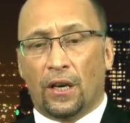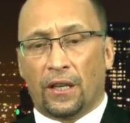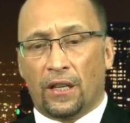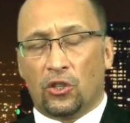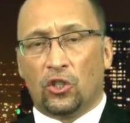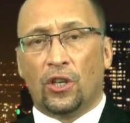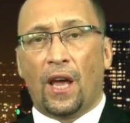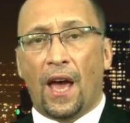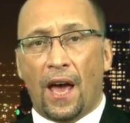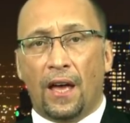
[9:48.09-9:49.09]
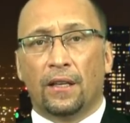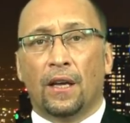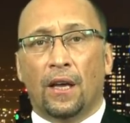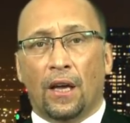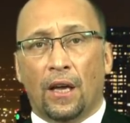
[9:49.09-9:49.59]
against jihad
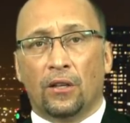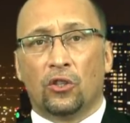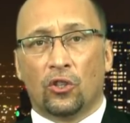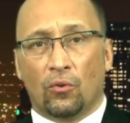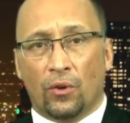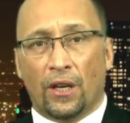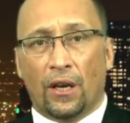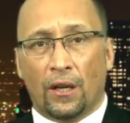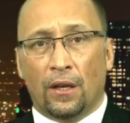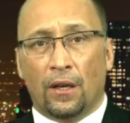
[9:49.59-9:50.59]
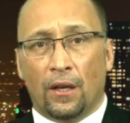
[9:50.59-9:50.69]
and Sharia.